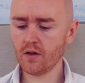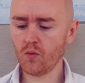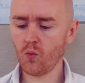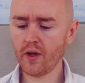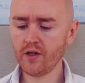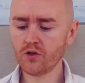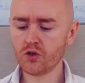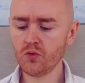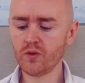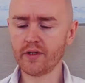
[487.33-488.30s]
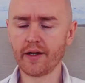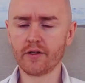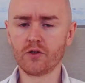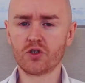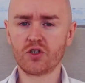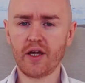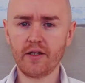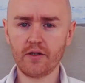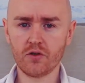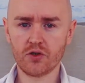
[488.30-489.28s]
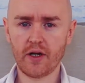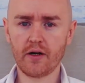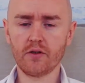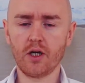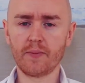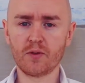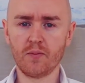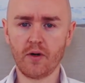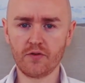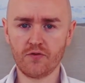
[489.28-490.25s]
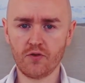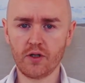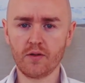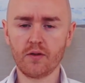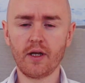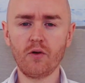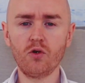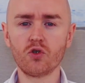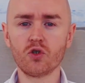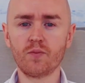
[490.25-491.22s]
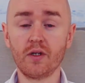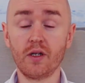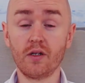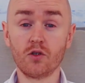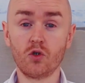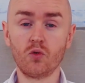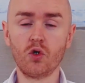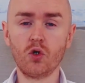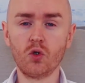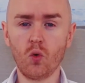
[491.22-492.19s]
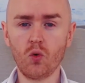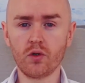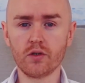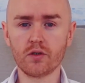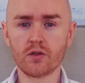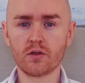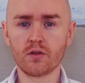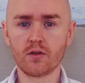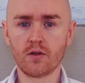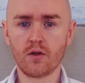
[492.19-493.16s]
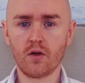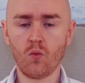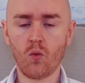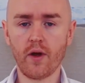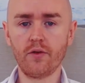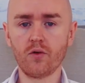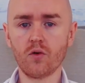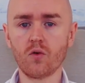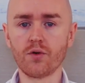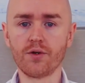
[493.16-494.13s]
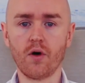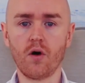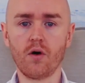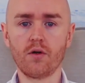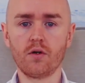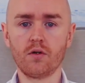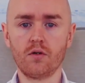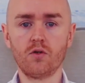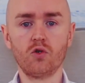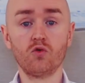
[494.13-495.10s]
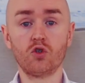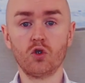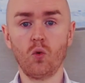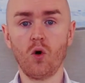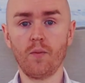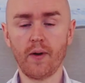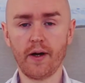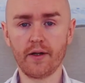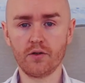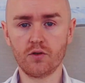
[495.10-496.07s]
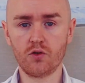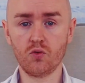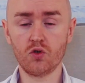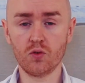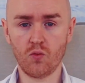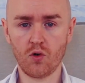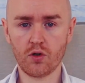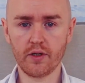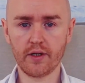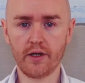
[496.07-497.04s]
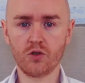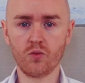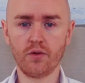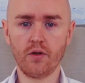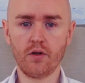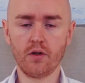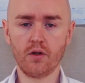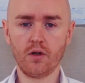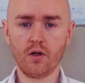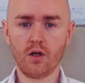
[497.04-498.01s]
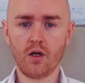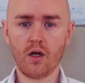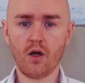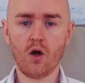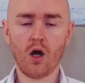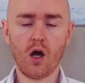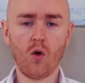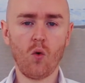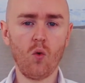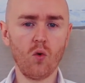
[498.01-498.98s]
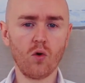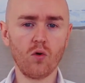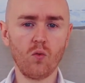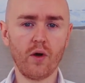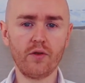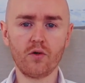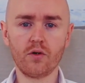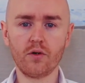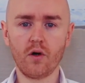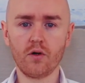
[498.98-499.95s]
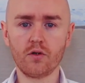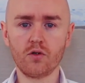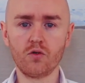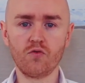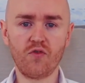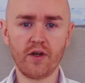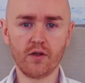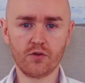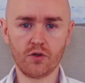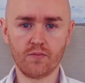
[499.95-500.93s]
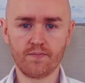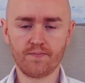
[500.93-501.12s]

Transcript: when you're doing that and you're setting your start times mindfully, now you're just beginning to notice whether or not you show up and do some work, engage with it, or whether or not you fail to.